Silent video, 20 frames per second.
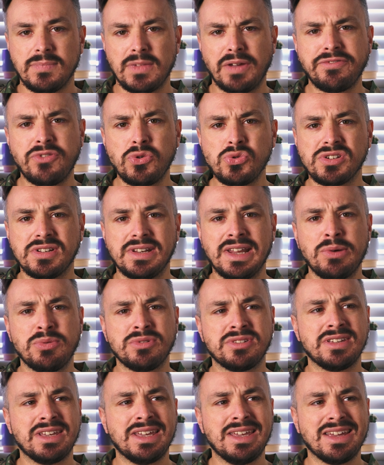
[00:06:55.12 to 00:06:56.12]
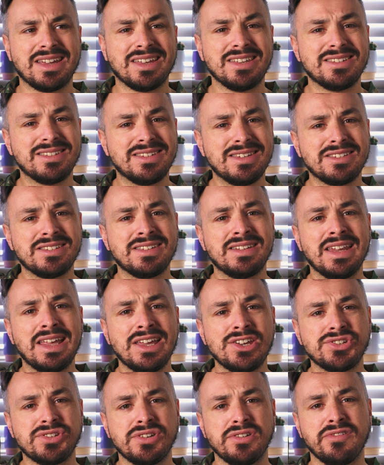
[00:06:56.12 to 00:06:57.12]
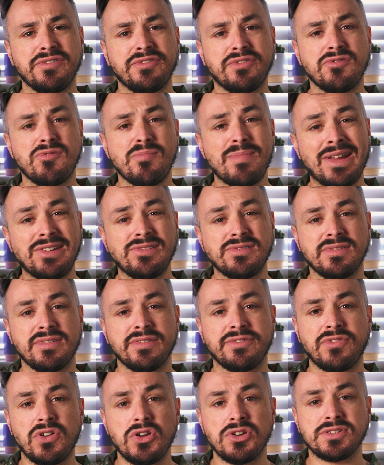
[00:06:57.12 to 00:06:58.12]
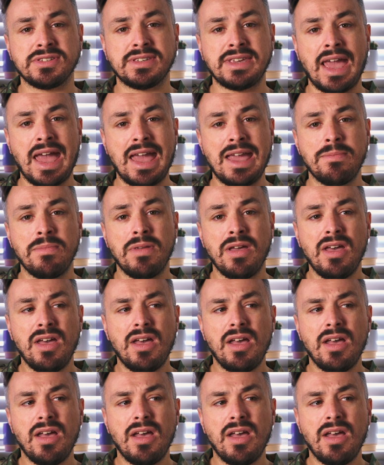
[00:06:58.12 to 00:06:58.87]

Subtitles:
Unfortunately, it was a consistent issue for the remainder of the first game.